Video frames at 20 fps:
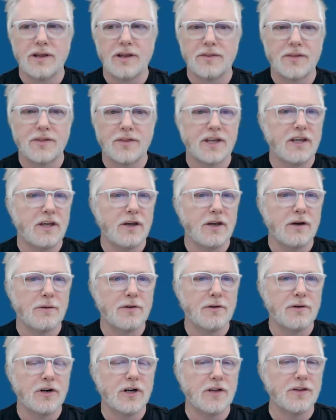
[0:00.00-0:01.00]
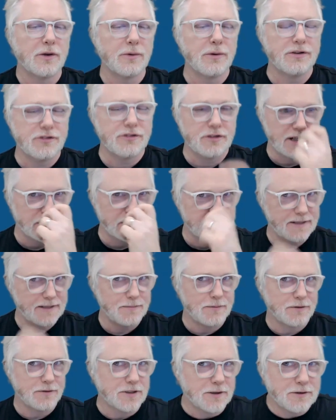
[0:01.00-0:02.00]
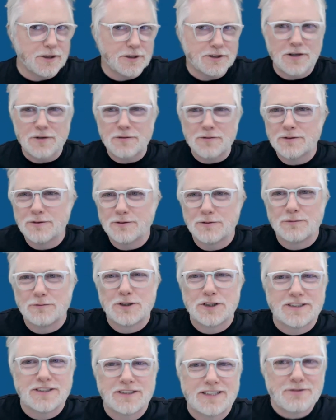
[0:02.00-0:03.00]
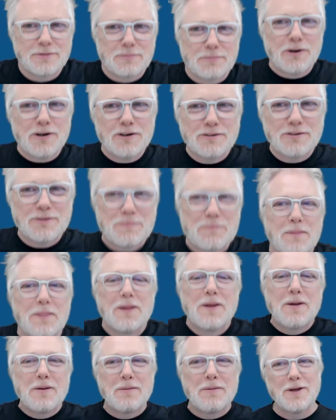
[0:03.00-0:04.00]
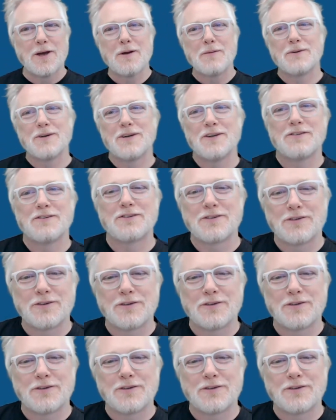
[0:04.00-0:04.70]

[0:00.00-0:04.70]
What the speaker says: That's great, thank you. We've got another question actually, but I don't sound surprised, but